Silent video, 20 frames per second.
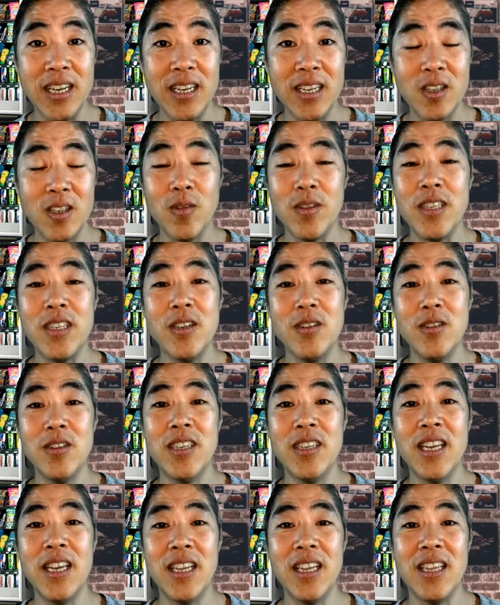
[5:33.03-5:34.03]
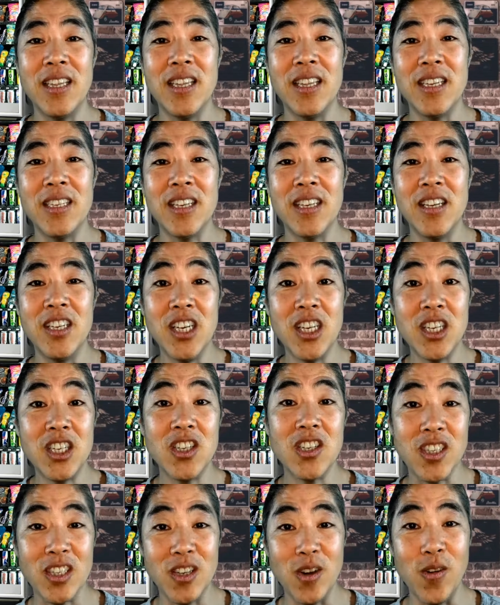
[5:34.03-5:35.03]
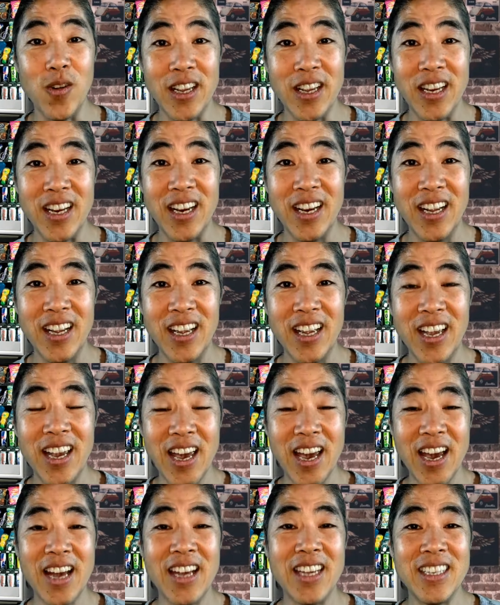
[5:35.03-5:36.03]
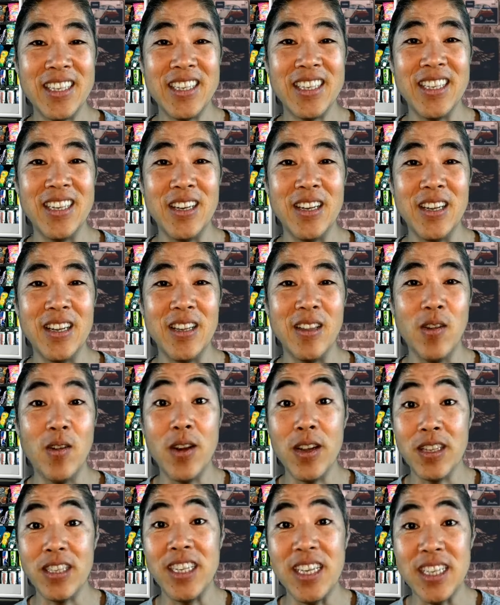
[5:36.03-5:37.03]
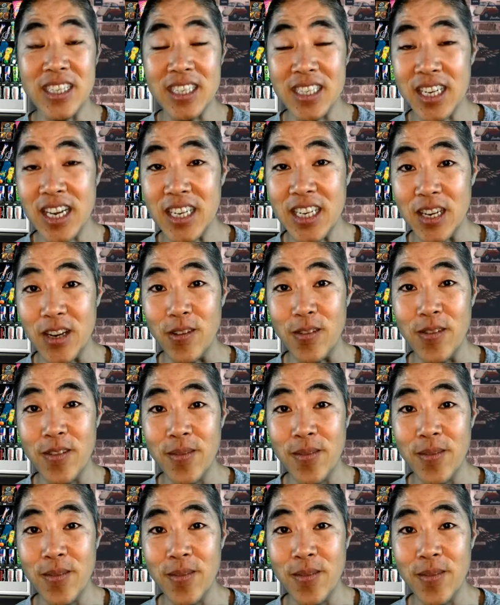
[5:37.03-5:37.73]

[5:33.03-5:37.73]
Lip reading: So it's using this additional token as a loyalty incentive.